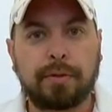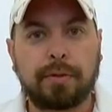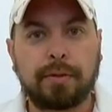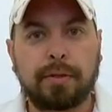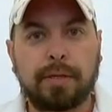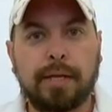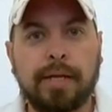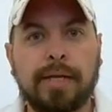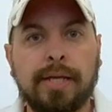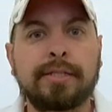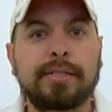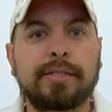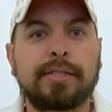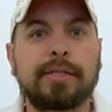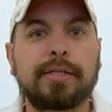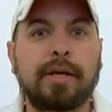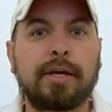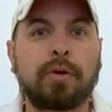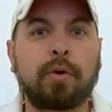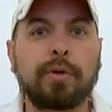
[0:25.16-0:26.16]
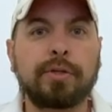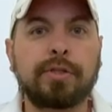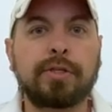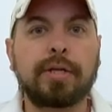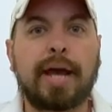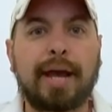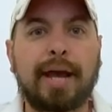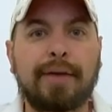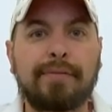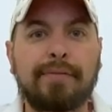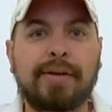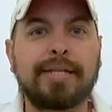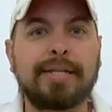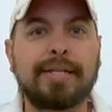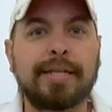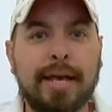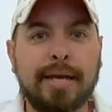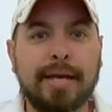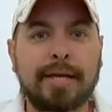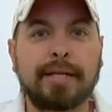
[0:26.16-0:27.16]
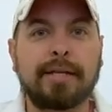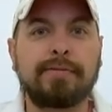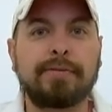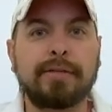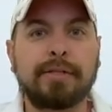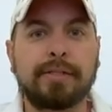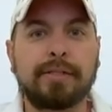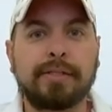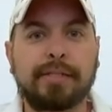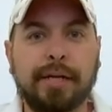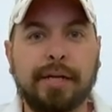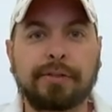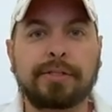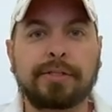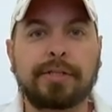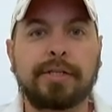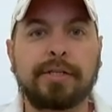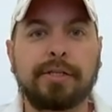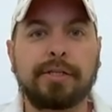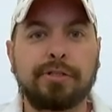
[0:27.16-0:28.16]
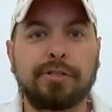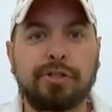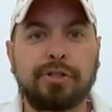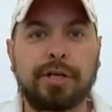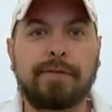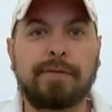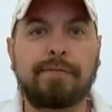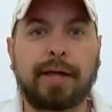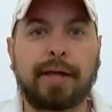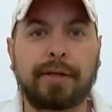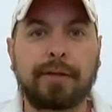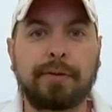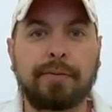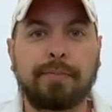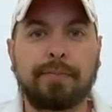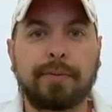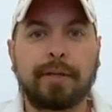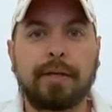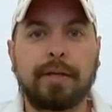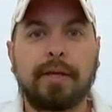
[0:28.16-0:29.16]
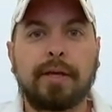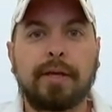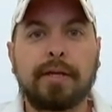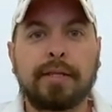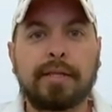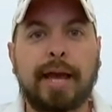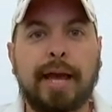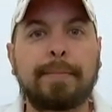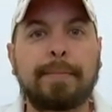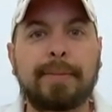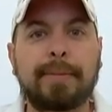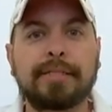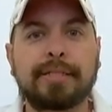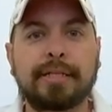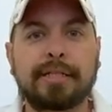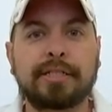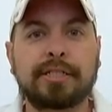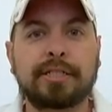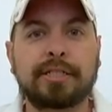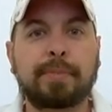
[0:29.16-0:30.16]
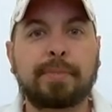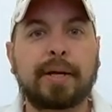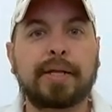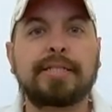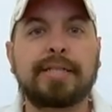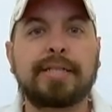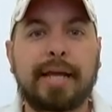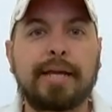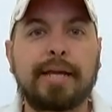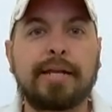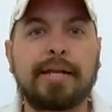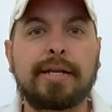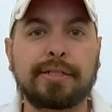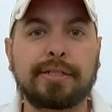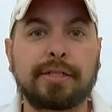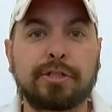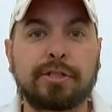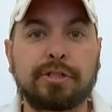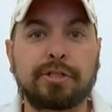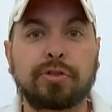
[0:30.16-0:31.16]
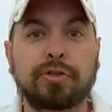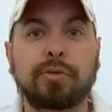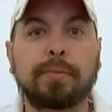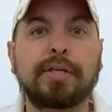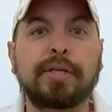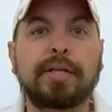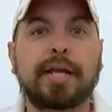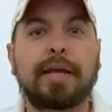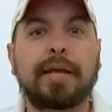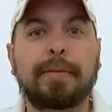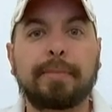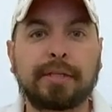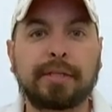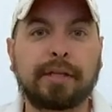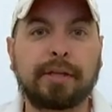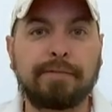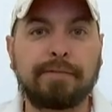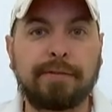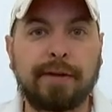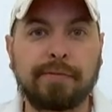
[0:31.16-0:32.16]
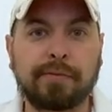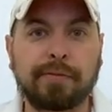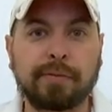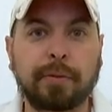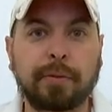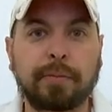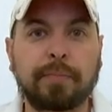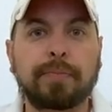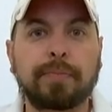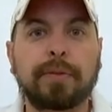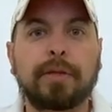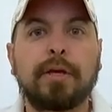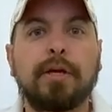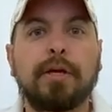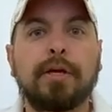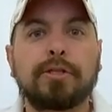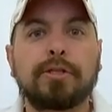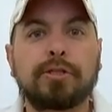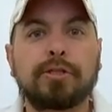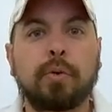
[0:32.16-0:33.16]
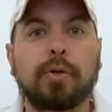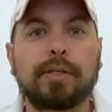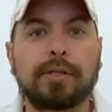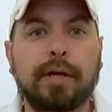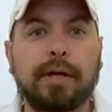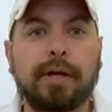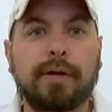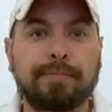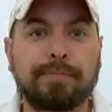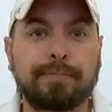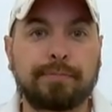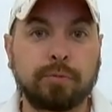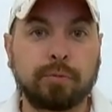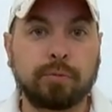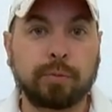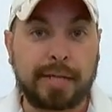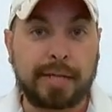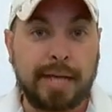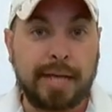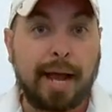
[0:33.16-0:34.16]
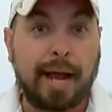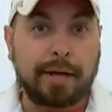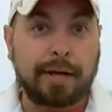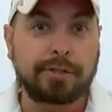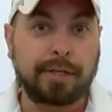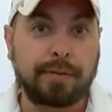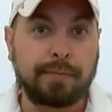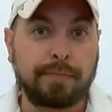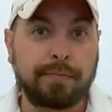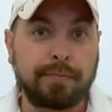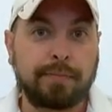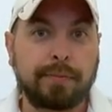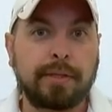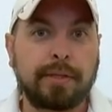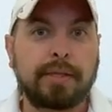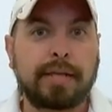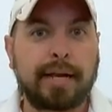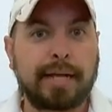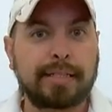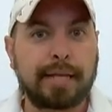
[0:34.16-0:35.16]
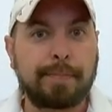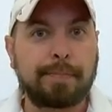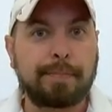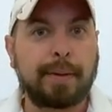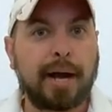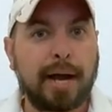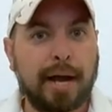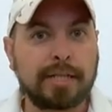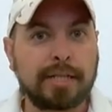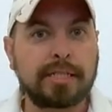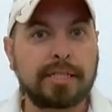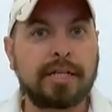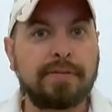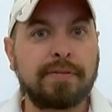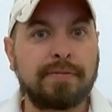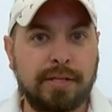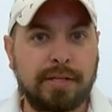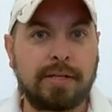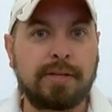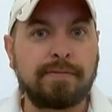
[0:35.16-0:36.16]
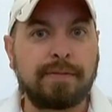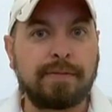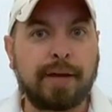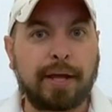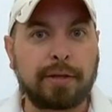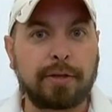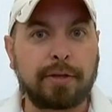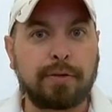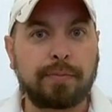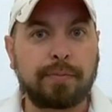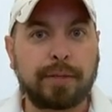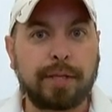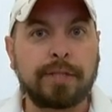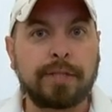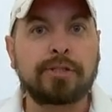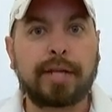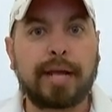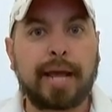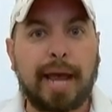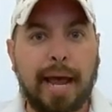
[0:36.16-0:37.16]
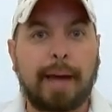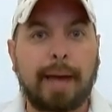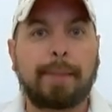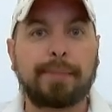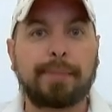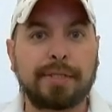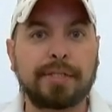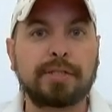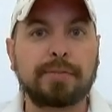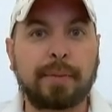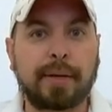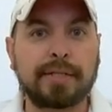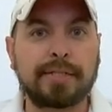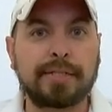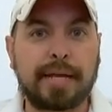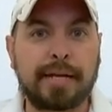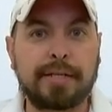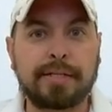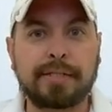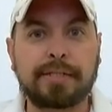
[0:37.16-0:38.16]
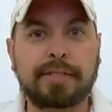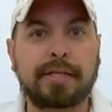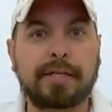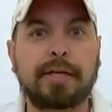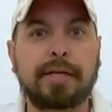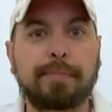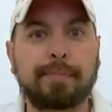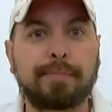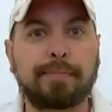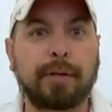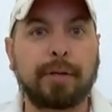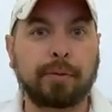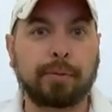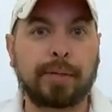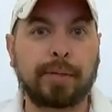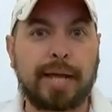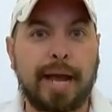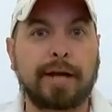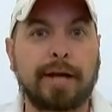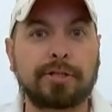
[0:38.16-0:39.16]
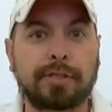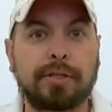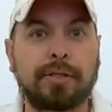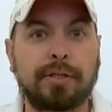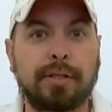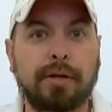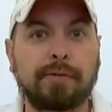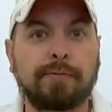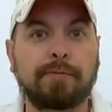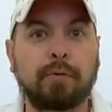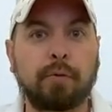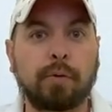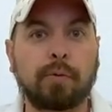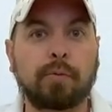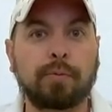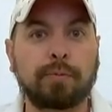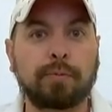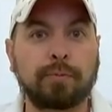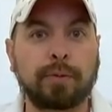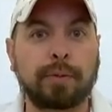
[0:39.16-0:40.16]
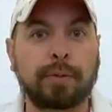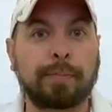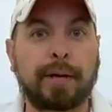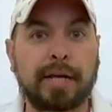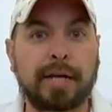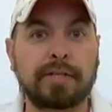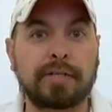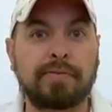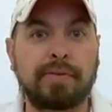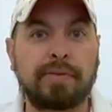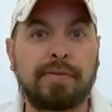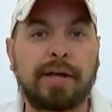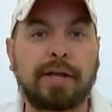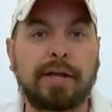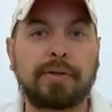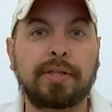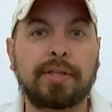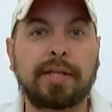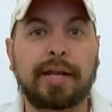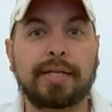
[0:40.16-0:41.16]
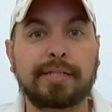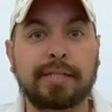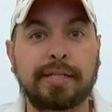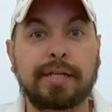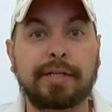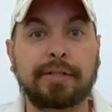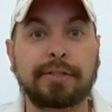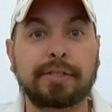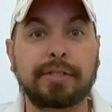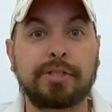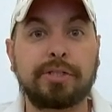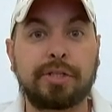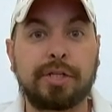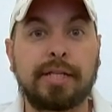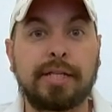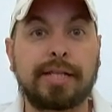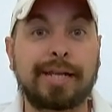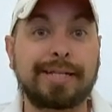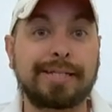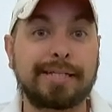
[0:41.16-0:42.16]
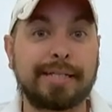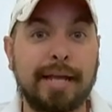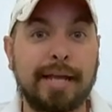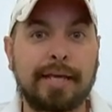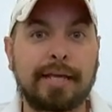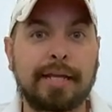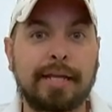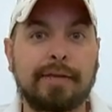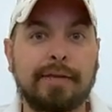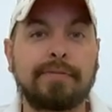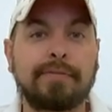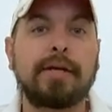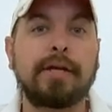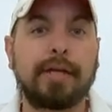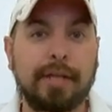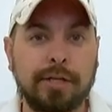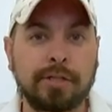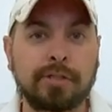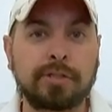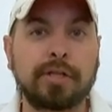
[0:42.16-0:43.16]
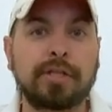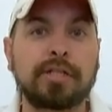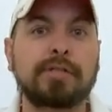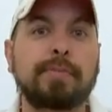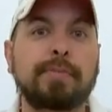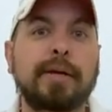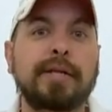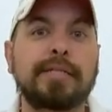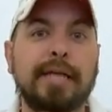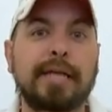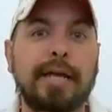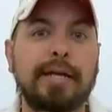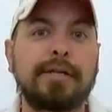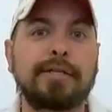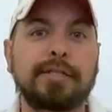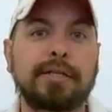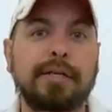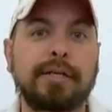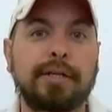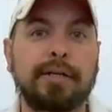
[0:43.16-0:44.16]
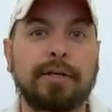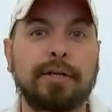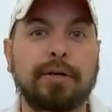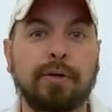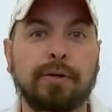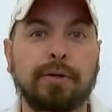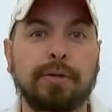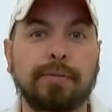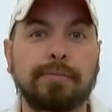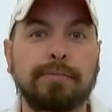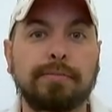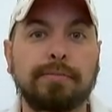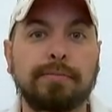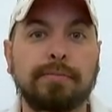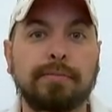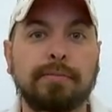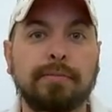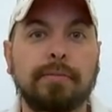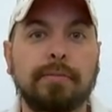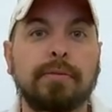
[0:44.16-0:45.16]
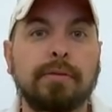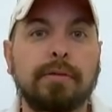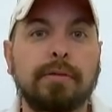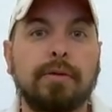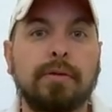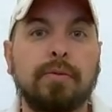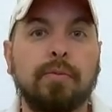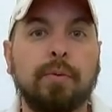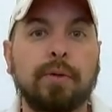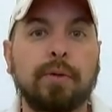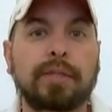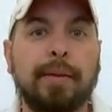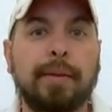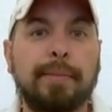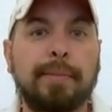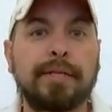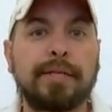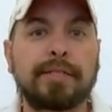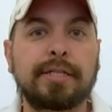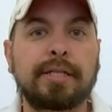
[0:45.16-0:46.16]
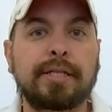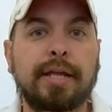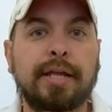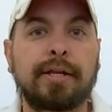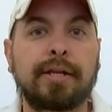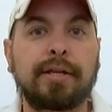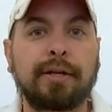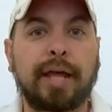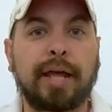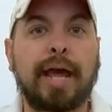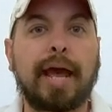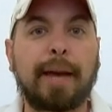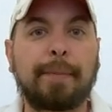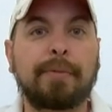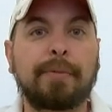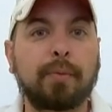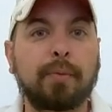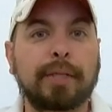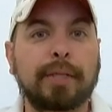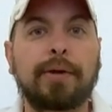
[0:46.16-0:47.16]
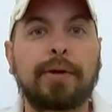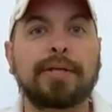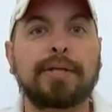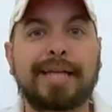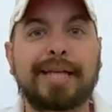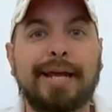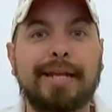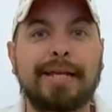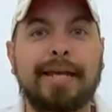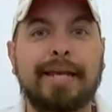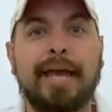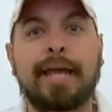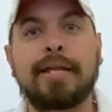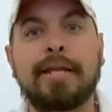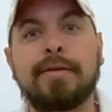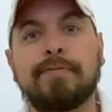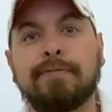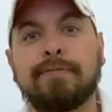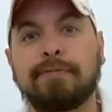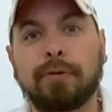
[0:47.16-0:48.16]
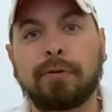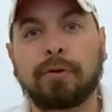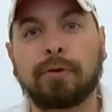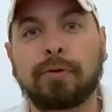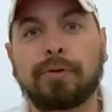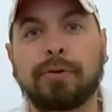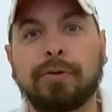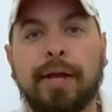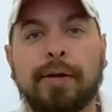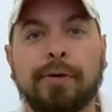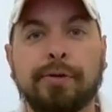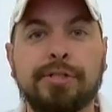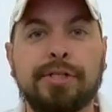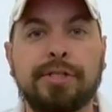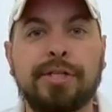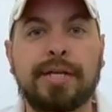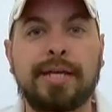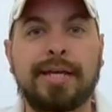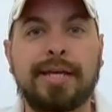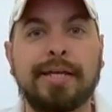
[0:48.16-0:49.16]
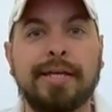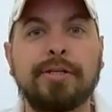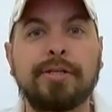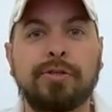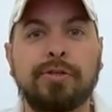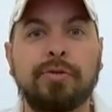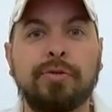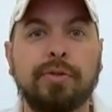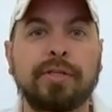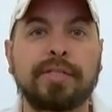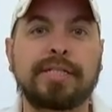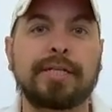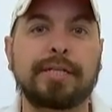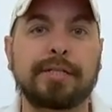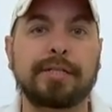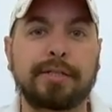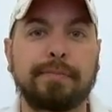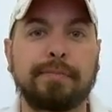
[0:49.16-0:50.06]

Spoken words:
is going to have a negative delta G value. That means it's spontaneous, it's thermodynamically favorable. So a reaction that has a positive E value is going to happen spontaneously. A reaction, therefore, with a positive E value that has a delta G that is negative is going to spontaneously occur. What that means is that it'll happen without us adding any further energy into the system.